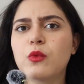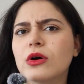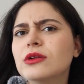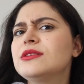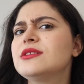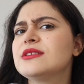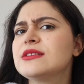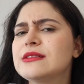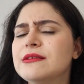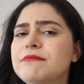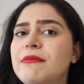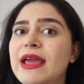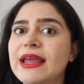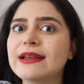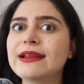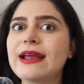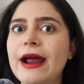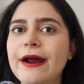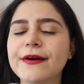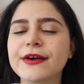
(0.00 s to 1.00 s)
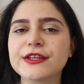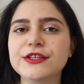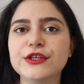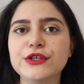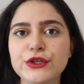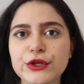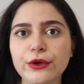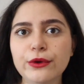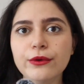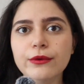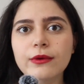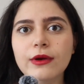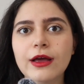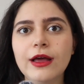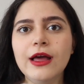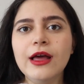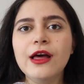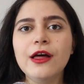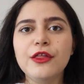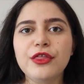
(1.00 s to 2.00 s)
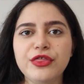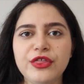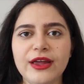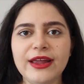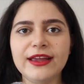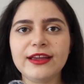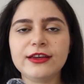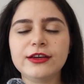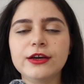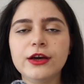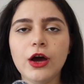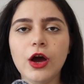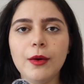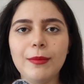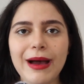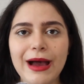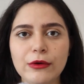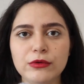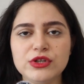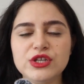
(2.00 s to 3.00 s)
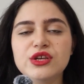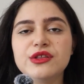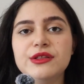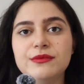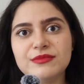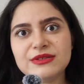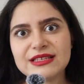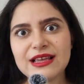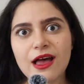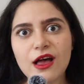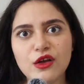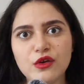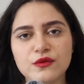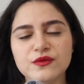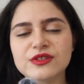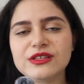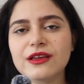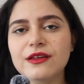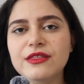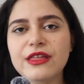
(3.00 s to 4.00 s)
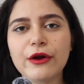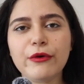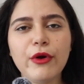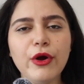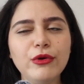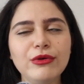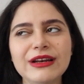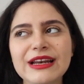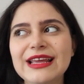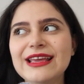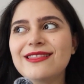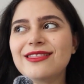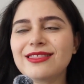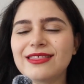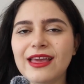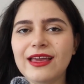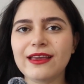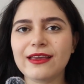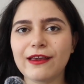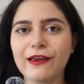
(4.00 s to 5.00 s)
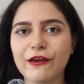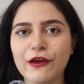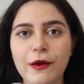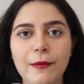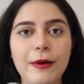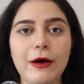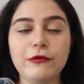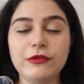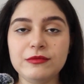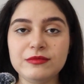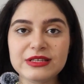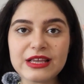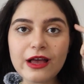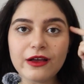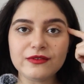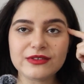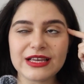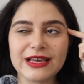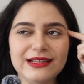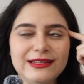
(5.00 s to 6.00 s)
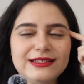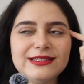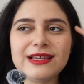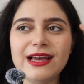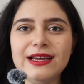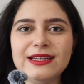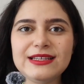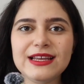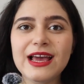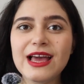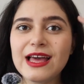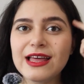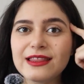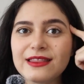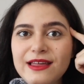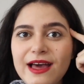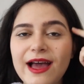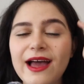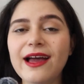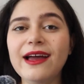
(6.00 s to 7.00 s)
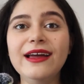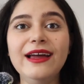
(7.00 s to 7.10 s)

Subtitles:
what does the main character do? Think about themselves. They're only thinking about themselves inside their